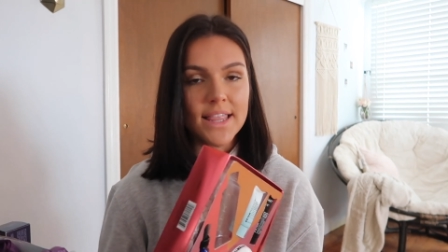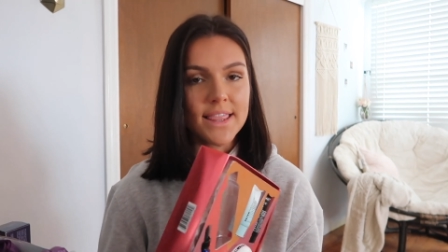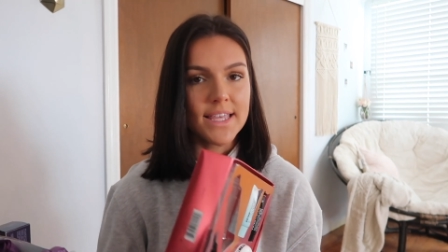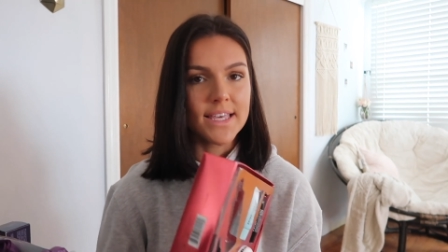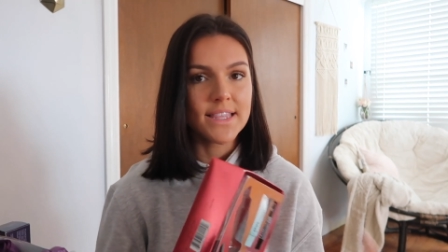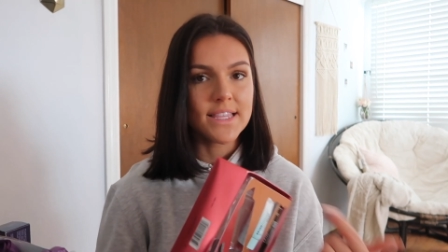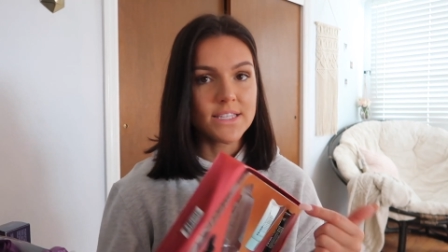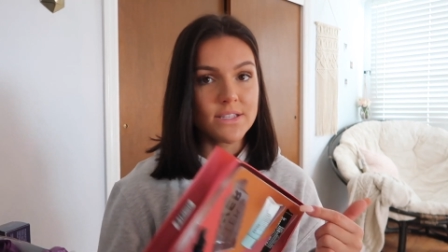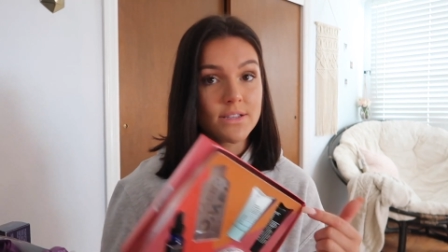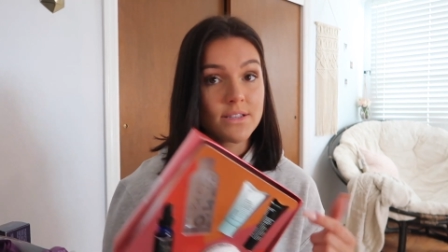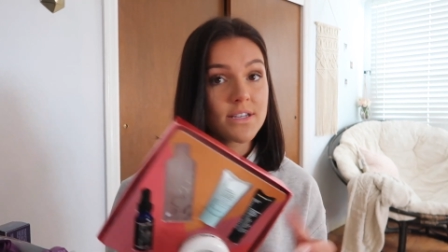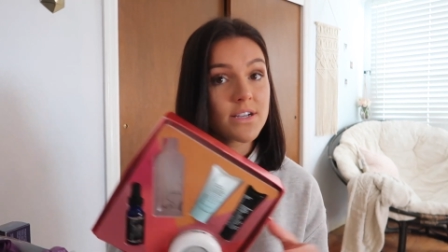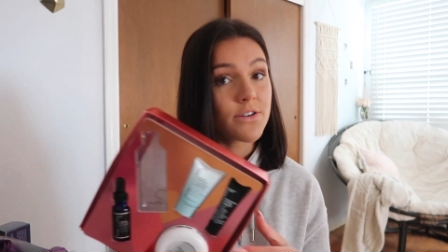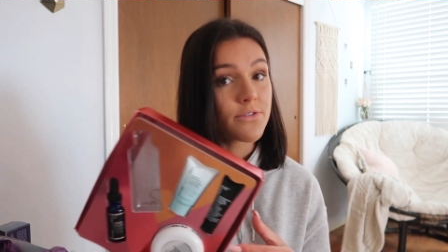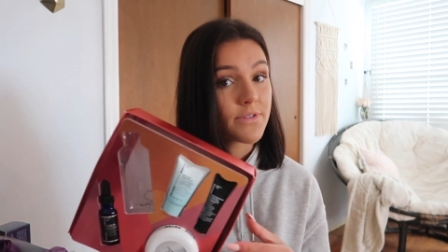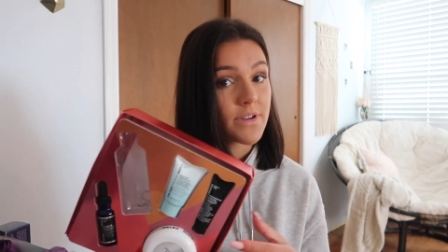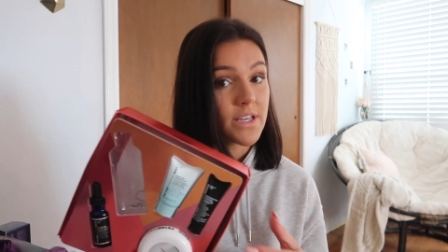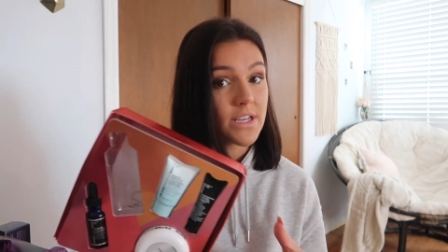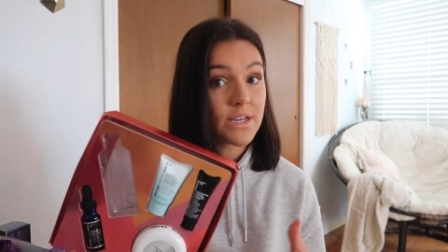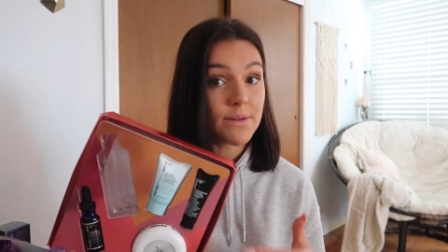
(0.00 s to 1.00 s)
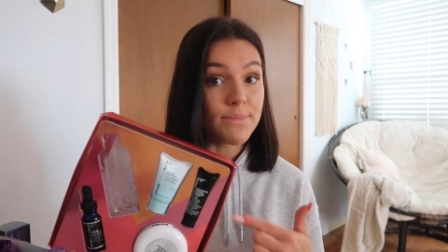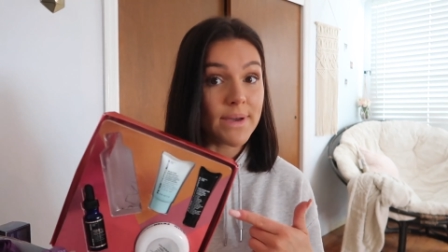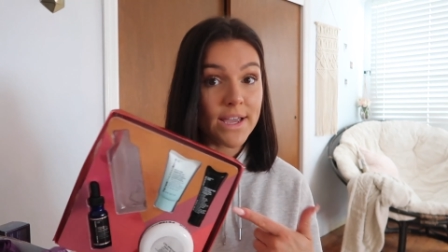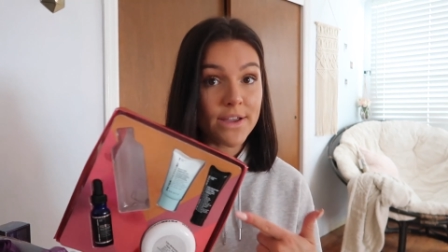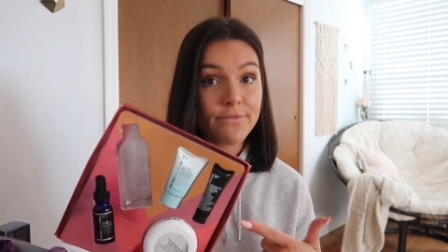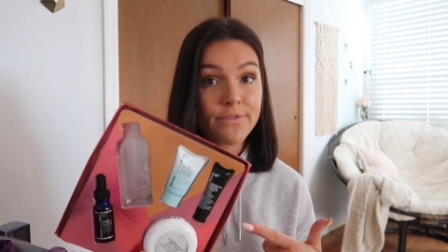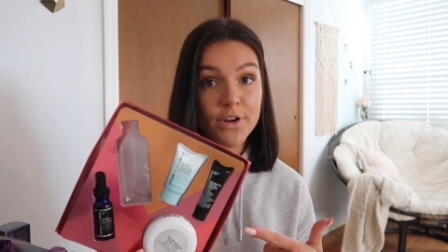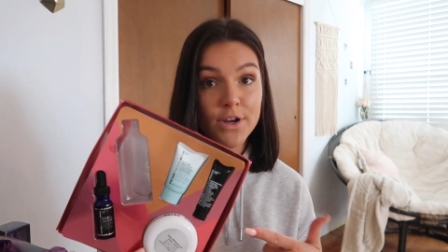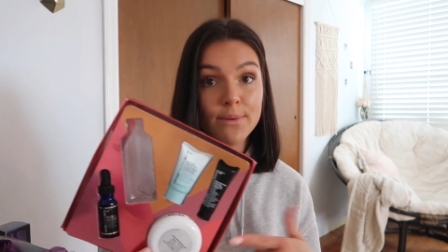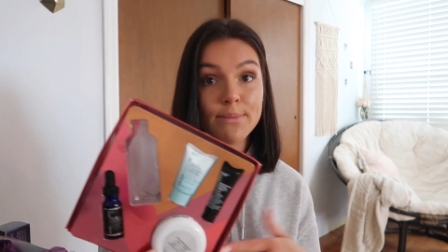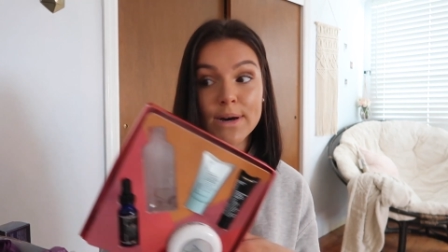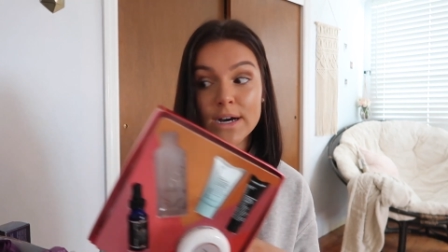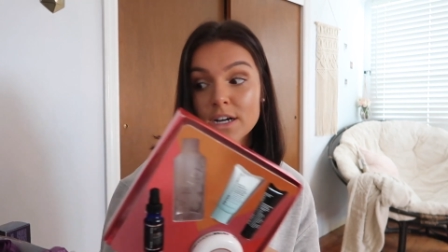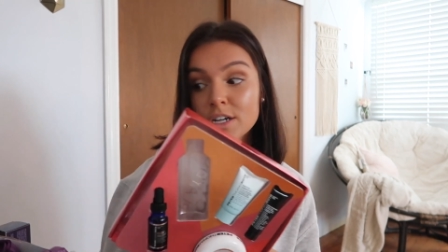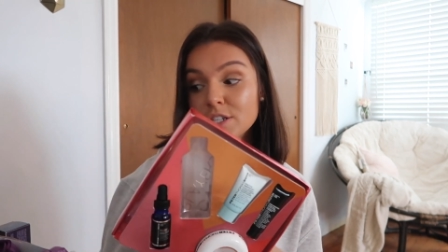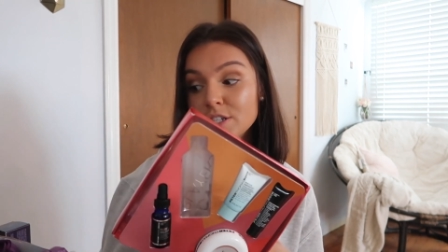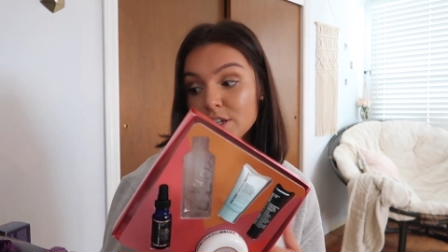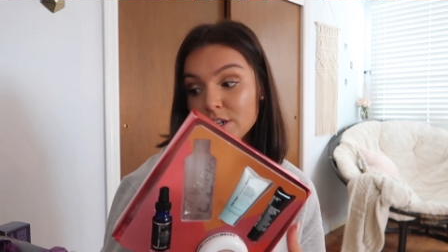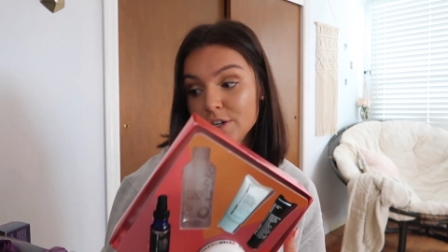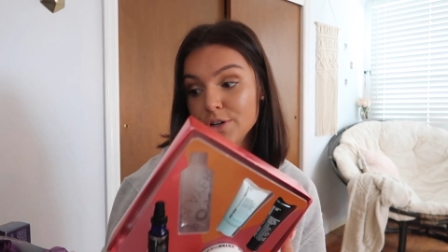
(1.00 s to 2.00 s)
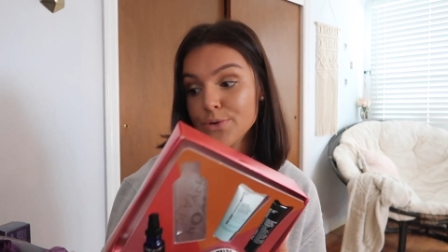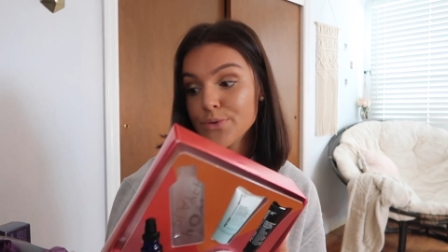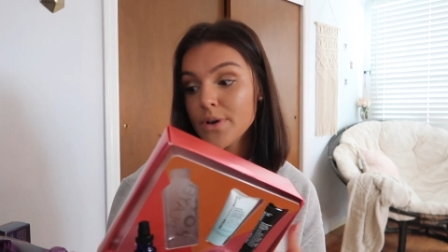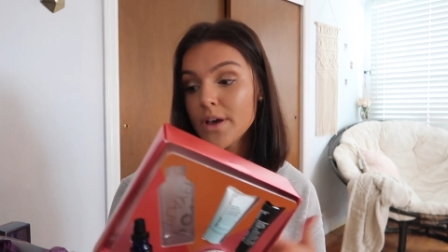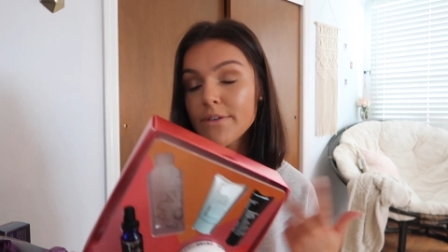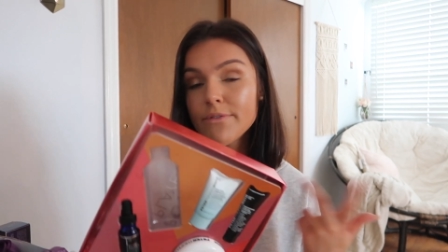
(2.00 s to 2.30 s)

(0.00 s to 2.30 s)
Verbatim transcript: I think this is like a really good bang for your buck too.